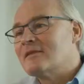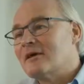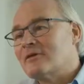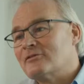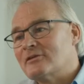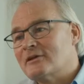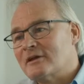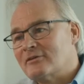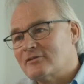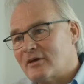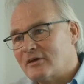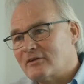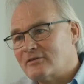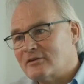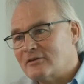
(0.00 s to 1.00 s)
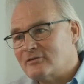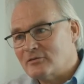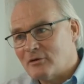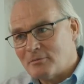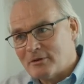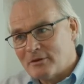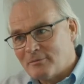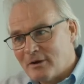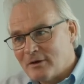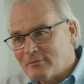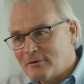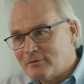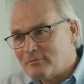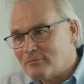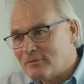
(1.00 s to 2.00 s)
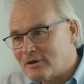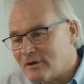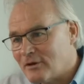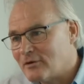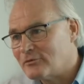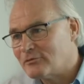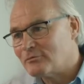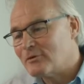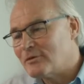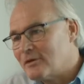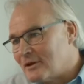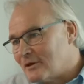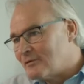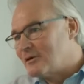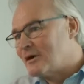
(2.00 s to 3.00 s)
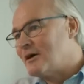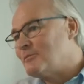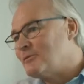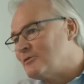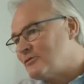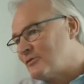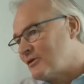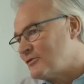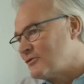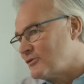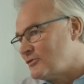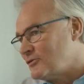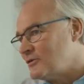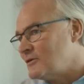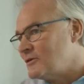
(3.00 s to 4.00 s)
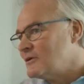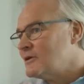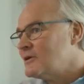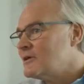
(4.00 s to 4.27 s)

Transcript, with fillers: That's an exciting job at the moment because with the low carbon transition,